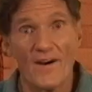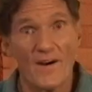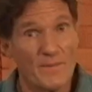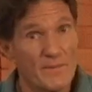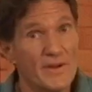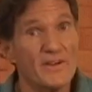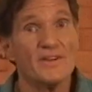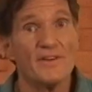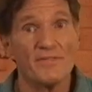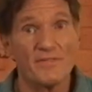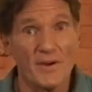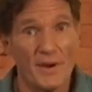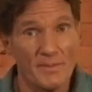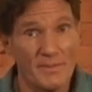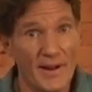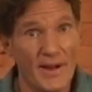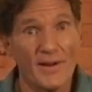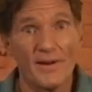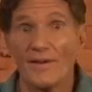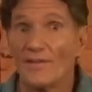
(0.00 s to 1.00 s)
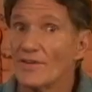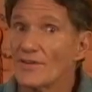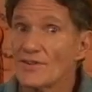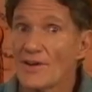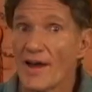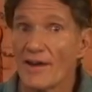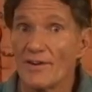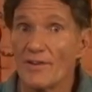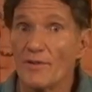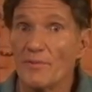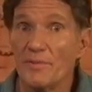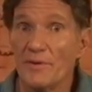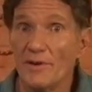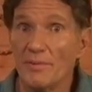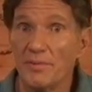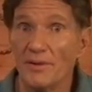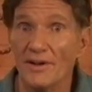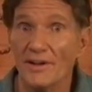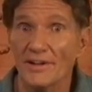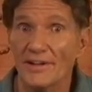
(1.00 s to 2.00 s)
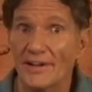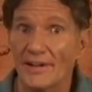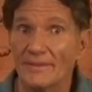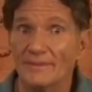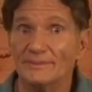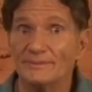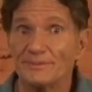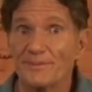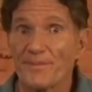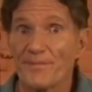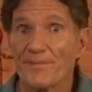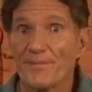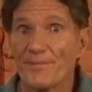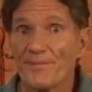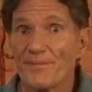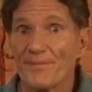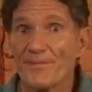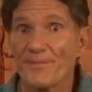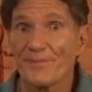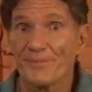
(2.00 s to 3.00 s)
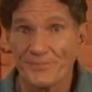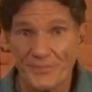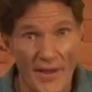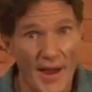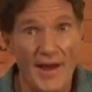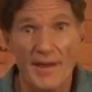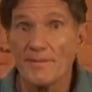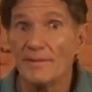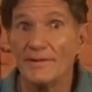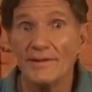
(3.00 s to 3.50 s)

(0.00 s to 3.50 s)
armies have come down on the side of the people, and I